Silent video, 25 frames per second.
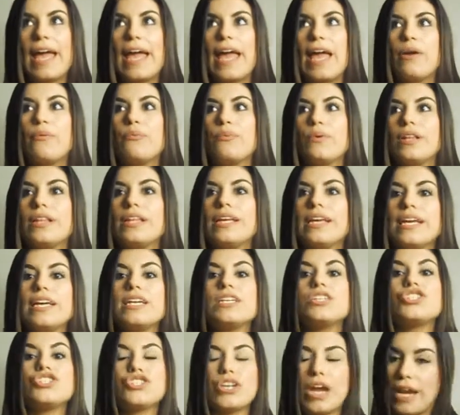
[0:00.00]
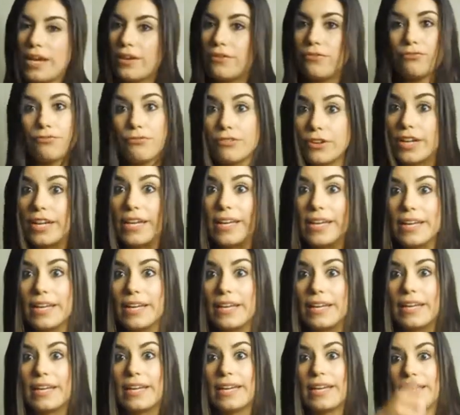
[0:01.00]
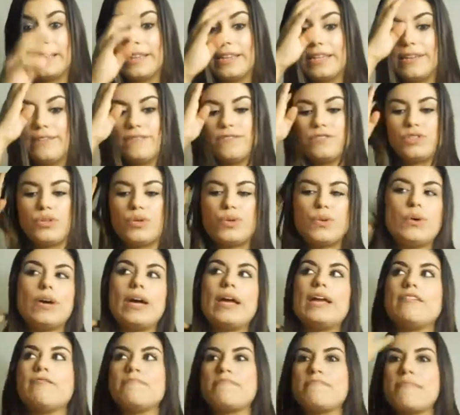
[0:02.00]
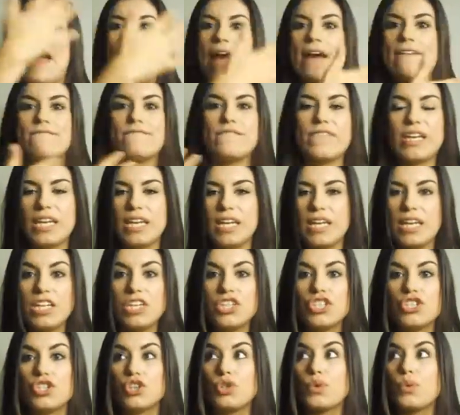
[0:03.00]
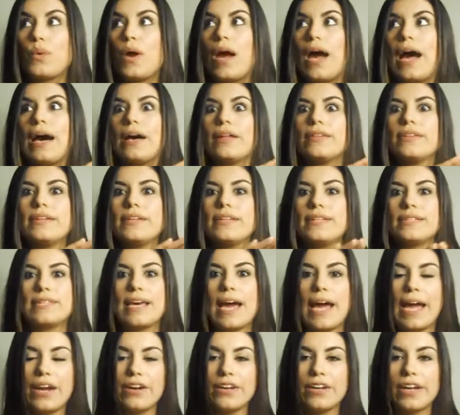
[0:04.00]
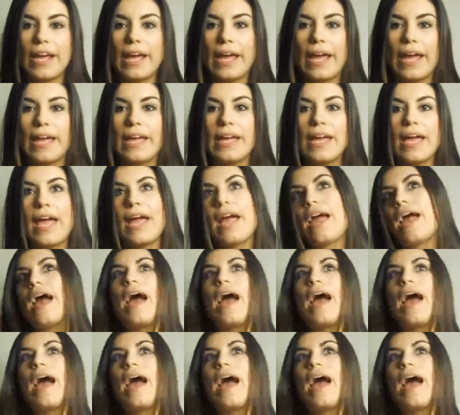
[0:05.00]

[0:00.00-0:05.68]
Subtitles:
It really is shine free. It leaves you a matte finish throughout the entire day.